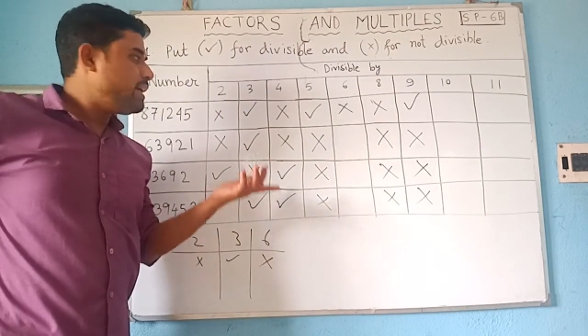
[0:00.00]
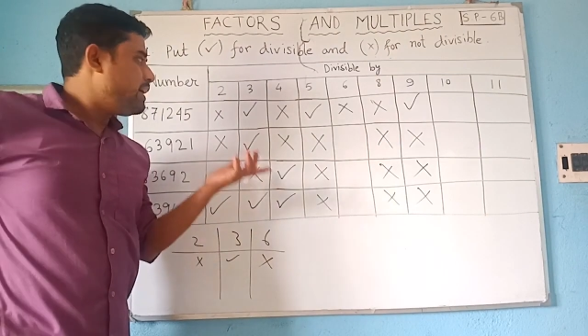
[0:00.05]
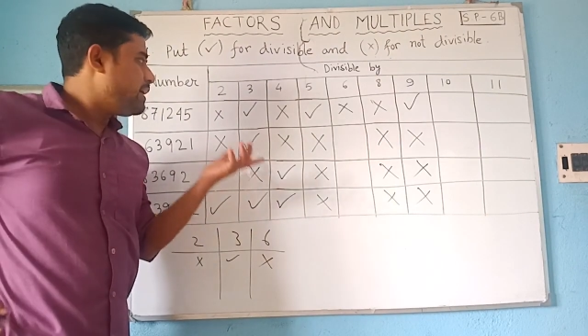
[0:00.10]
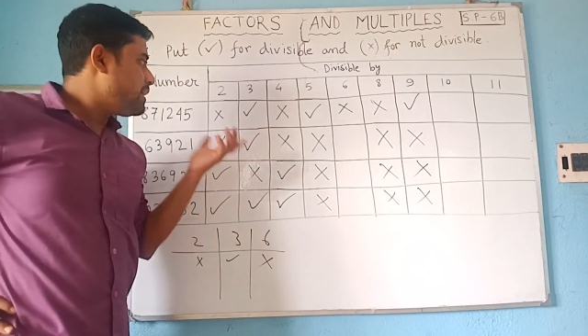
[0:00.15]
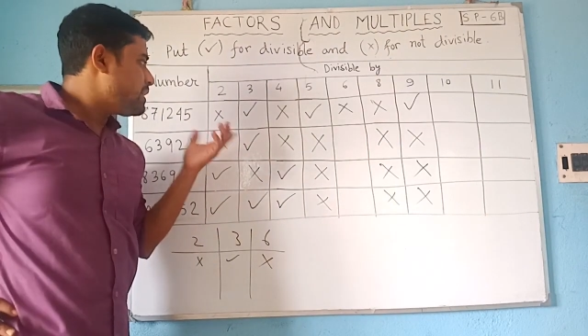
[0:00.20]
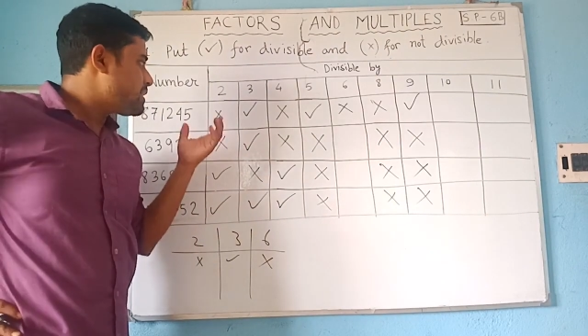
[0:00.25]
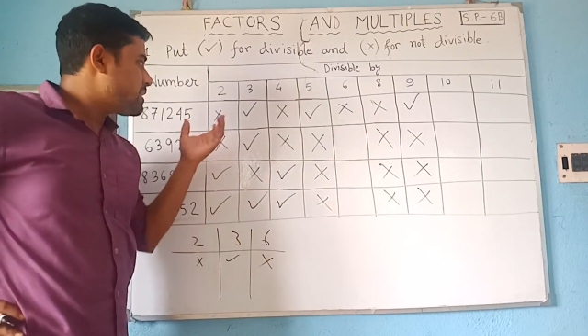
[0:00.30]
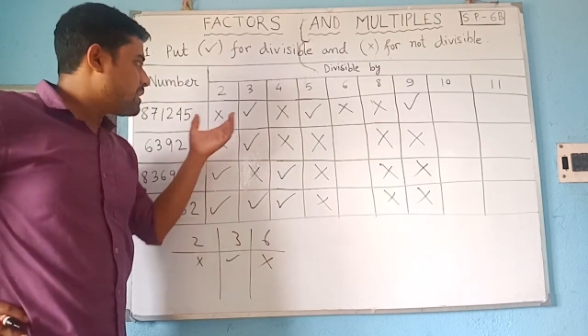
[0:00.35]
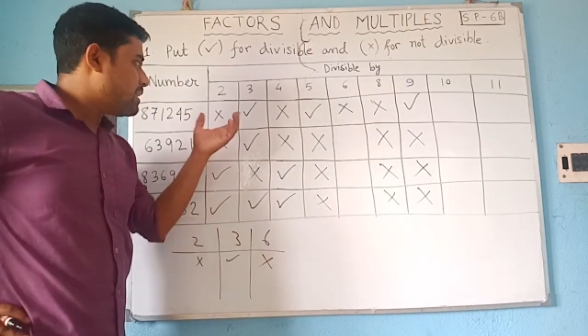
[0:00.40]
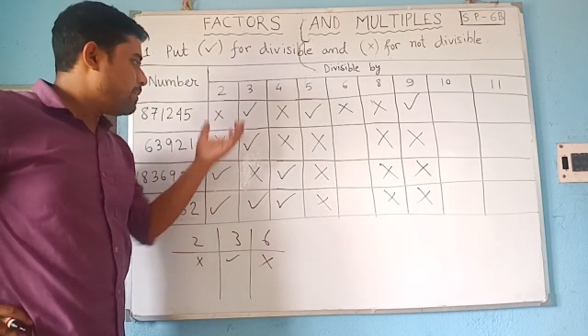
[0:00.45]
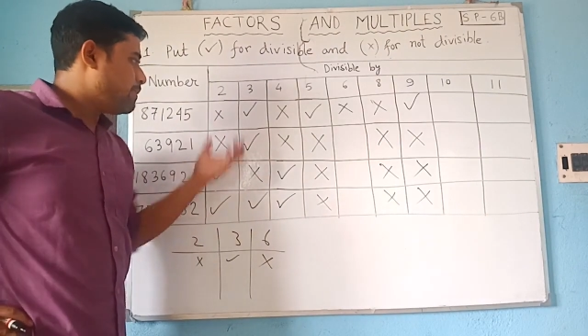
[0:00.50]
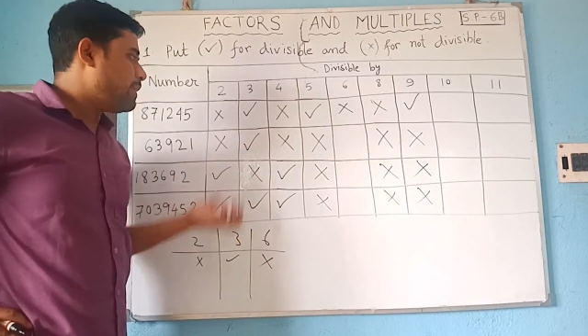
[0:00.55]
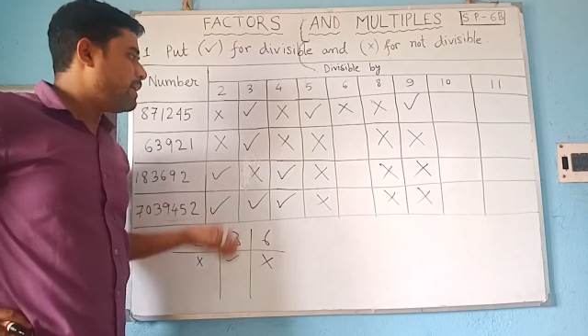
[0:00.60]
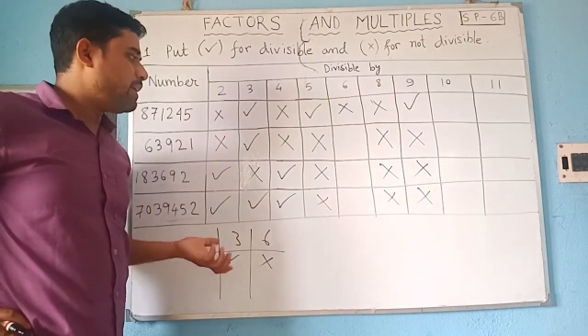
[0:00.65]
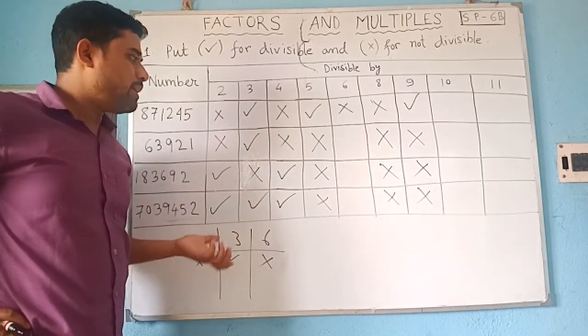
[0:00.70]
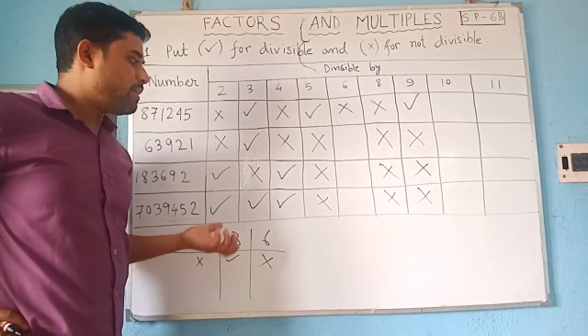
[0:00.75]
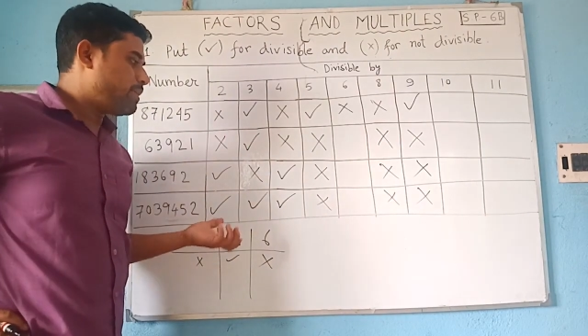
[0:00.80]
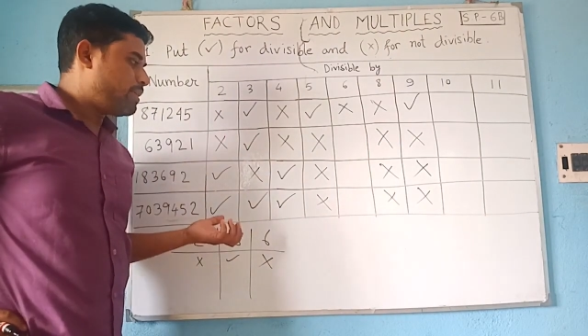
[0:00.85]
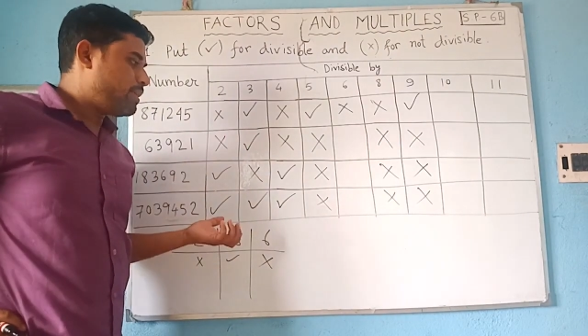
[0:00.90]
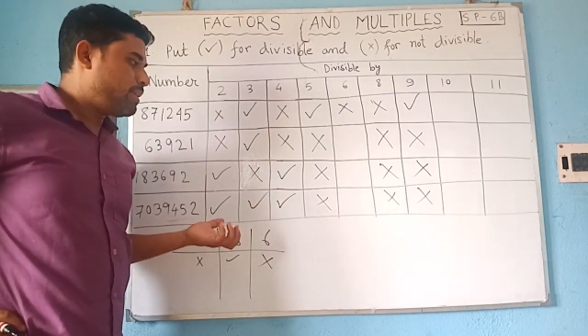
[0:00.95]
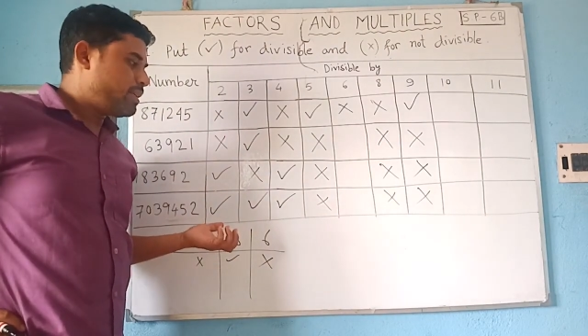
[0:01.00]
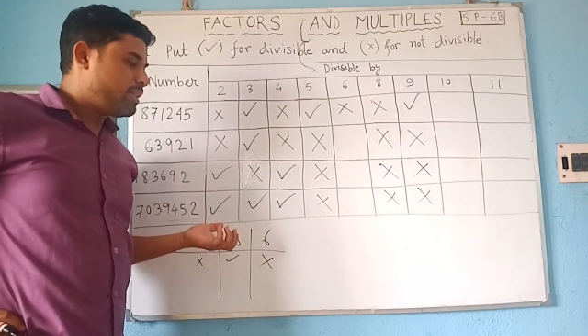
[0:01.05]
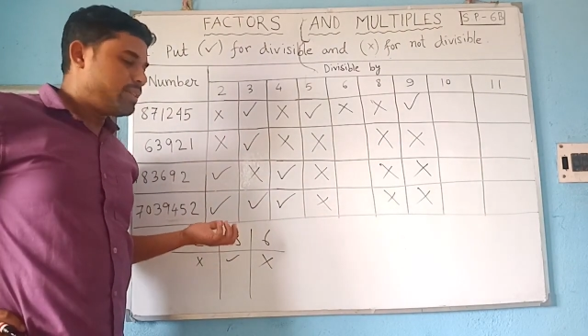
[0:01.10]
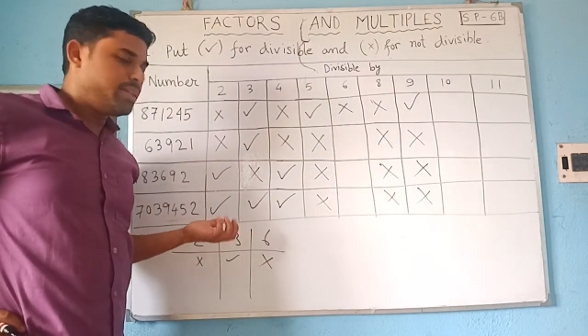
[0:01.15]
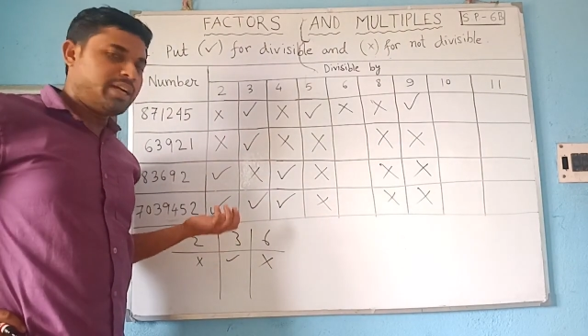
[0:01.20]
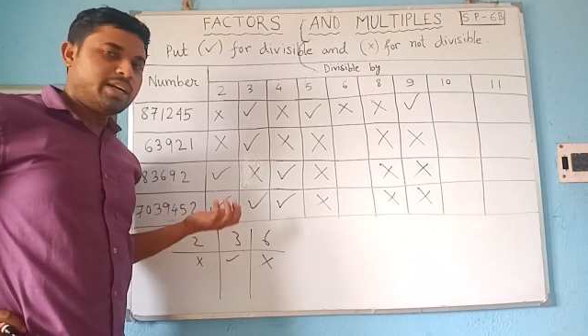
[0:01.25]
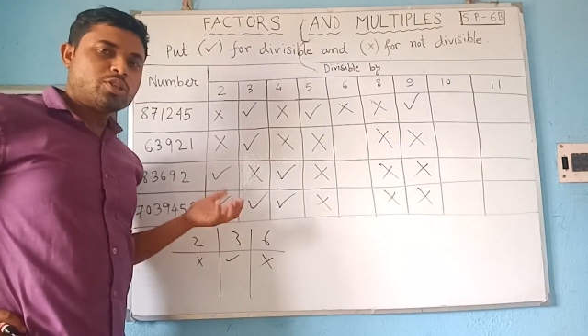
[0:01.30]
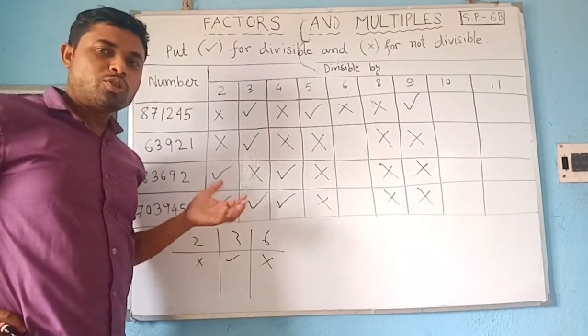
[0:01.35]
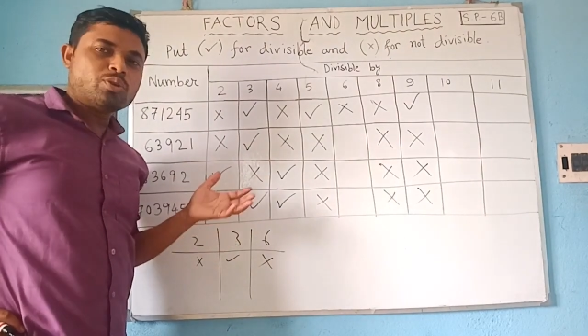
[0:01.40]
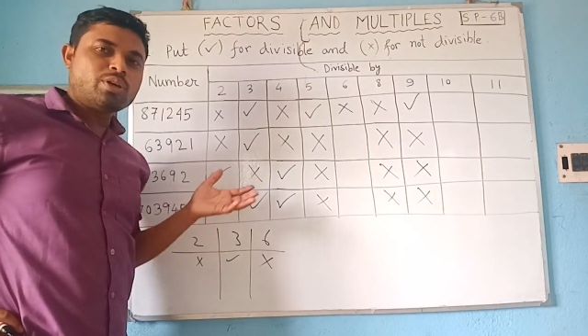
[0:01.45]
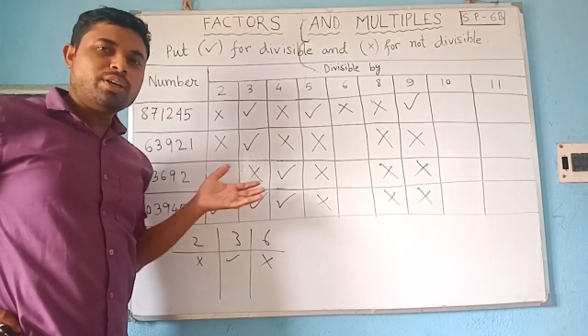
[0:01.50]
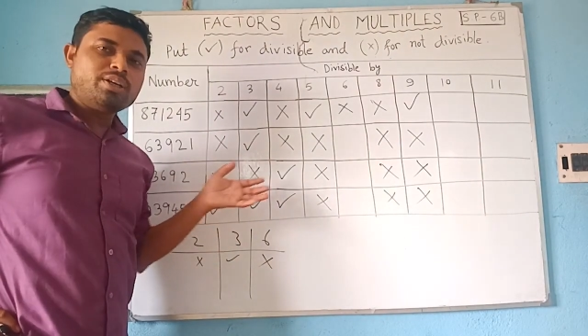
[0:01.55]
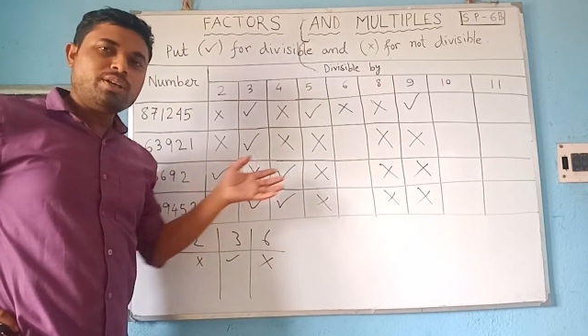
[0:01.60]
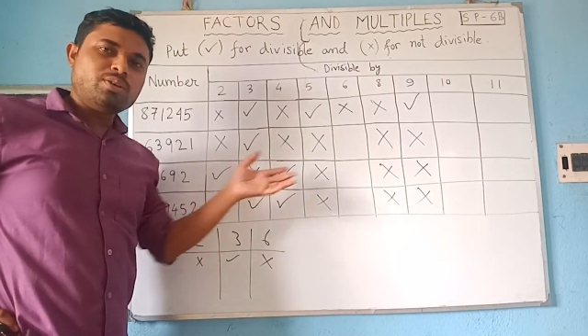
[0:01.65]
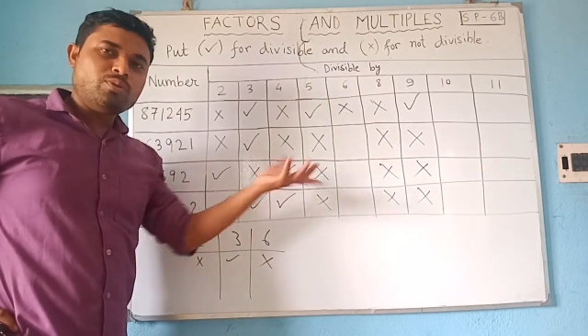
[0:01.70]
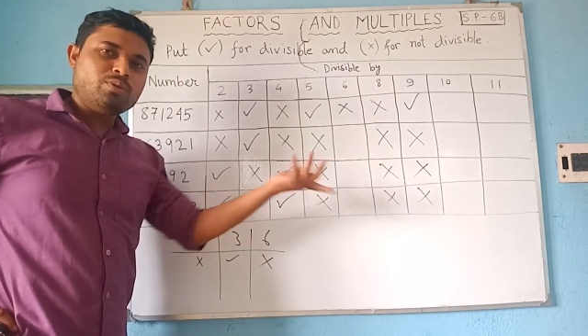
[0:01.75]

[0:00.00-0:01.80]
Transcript: it is given. That's why